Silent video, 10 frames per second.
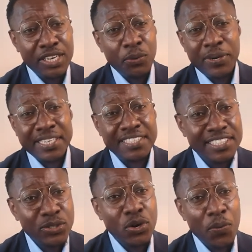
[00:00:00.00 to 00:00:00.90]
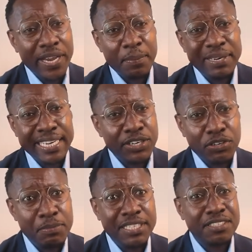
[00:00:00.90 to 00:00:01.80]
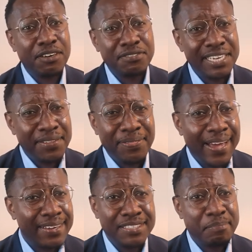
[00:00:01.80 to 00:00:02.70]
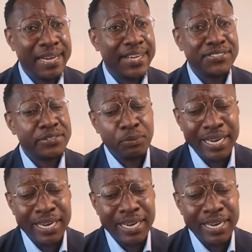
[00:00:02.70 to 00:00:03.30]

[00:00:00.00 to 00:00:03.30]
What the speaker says: We are still going up in increments of £10,000.